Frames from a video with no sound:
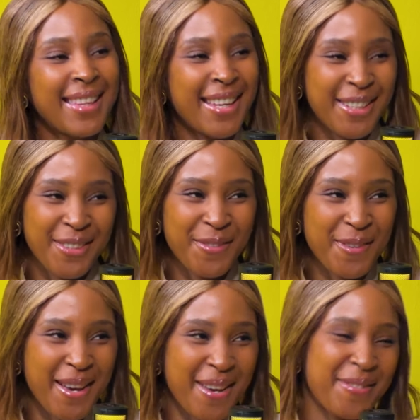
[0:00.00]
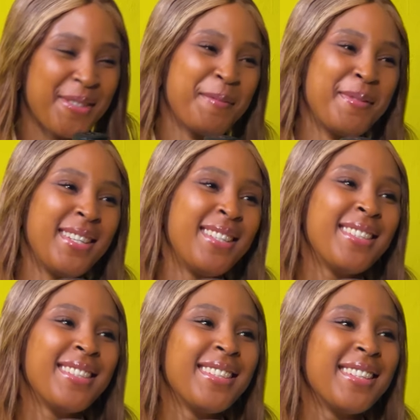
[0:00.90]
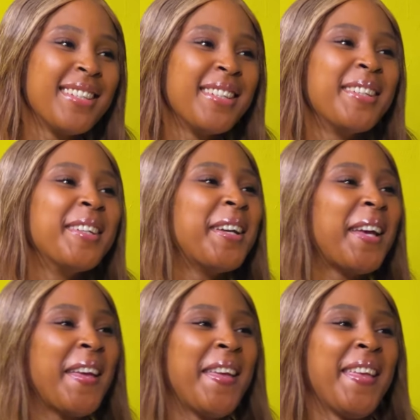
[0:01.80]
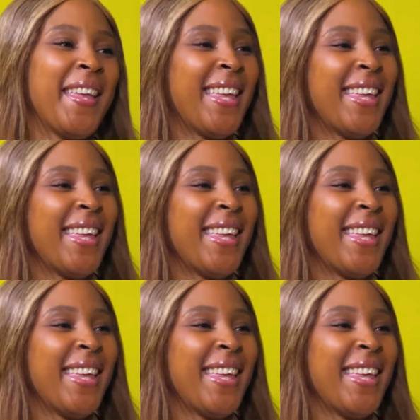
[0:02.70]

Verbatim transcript: Thank you for having me. Before we go any further